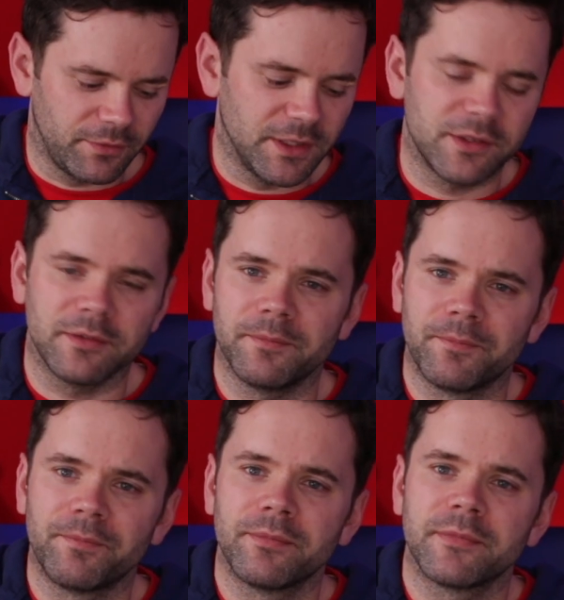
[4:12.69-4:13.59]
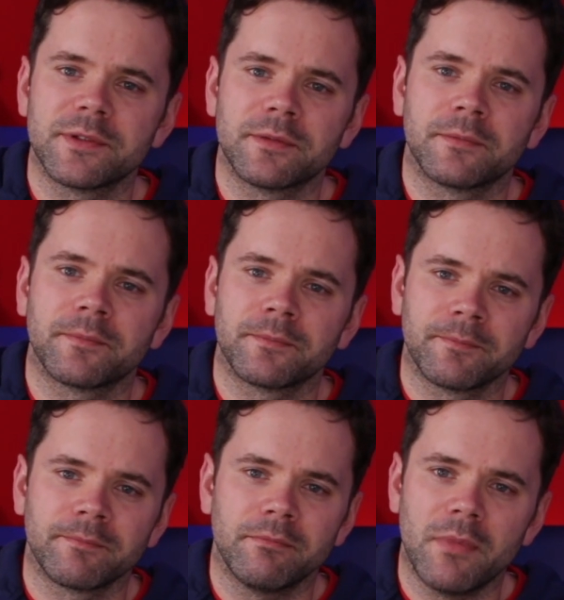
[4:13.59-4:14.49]
If you listen,
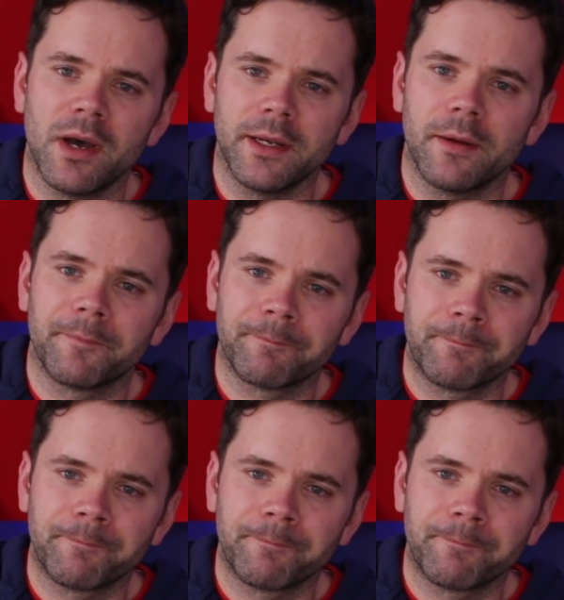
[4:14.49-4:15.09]
minor,